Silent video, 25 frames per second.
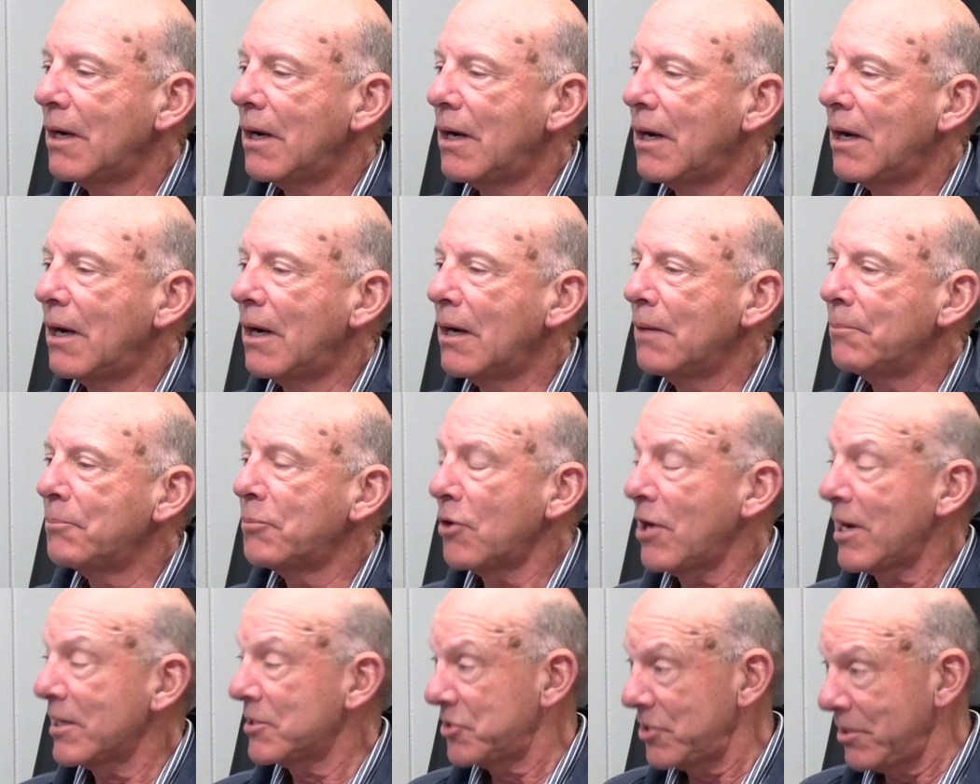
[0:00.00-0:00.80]
our
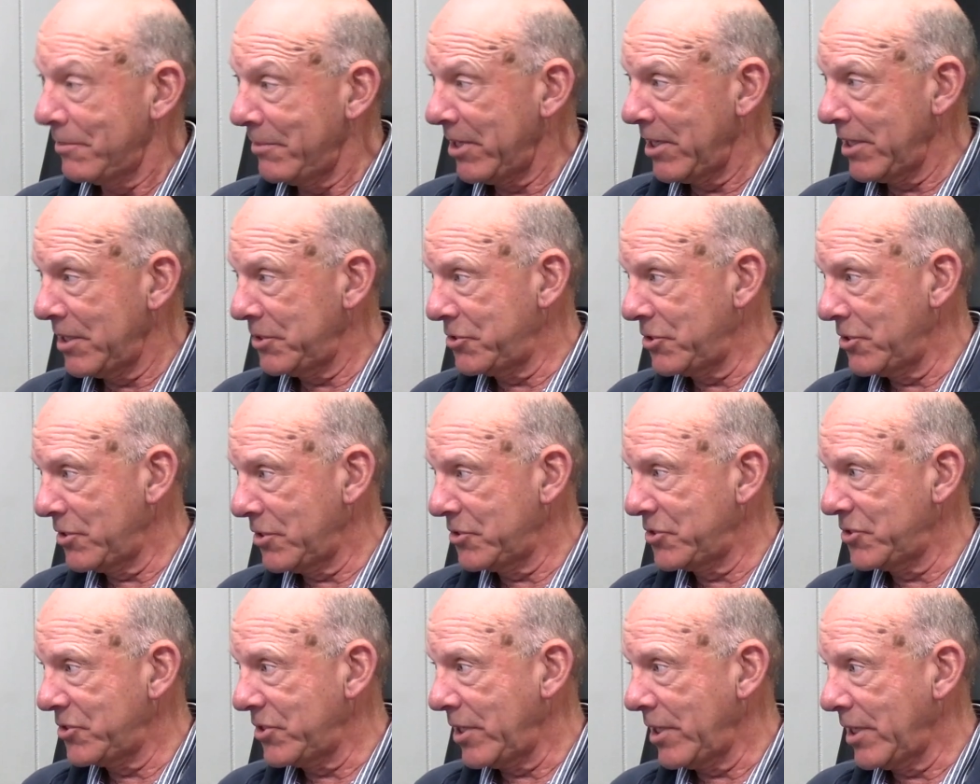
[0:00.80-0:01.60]
proximity to the
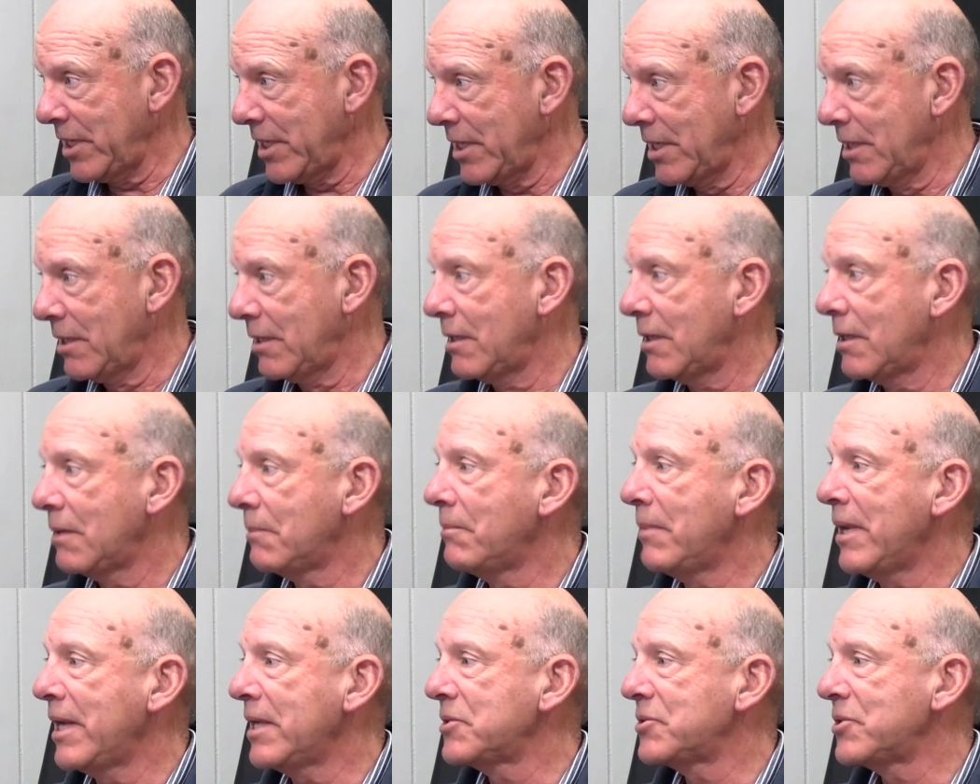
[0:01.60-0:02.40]
city
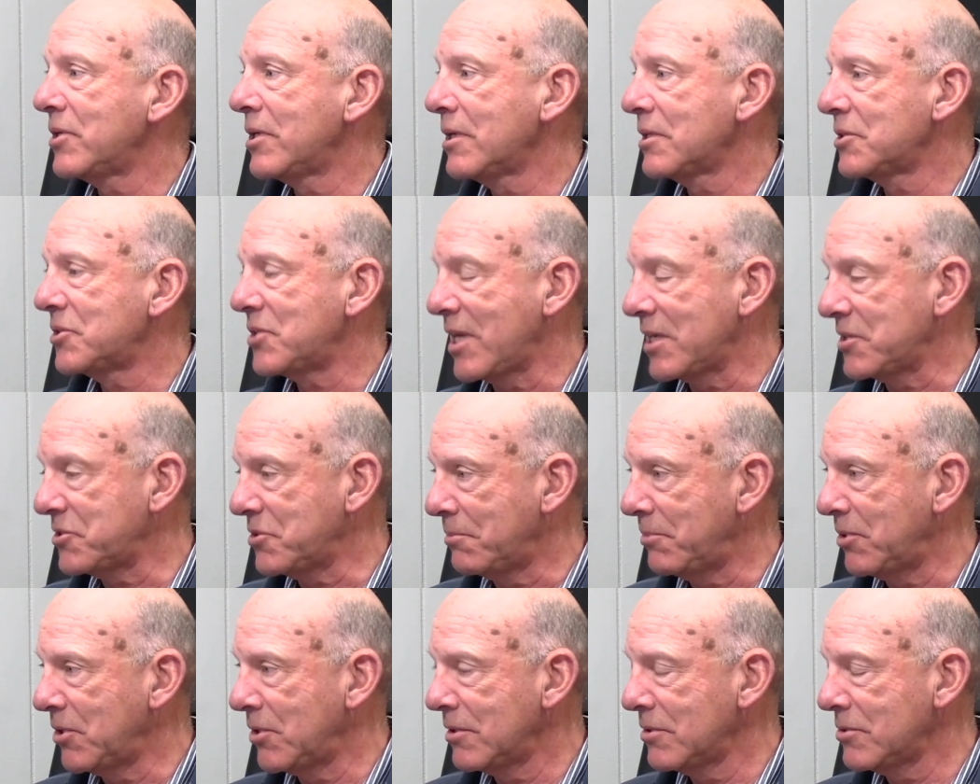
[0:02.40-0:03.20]
makes it
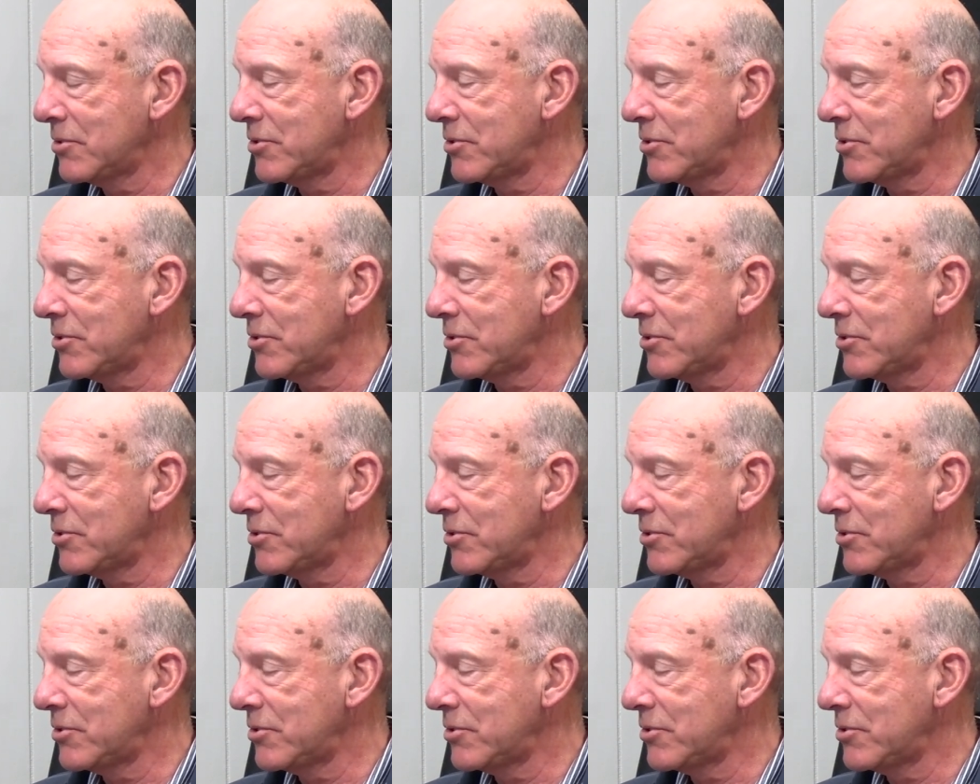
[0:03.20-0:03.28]
accessible.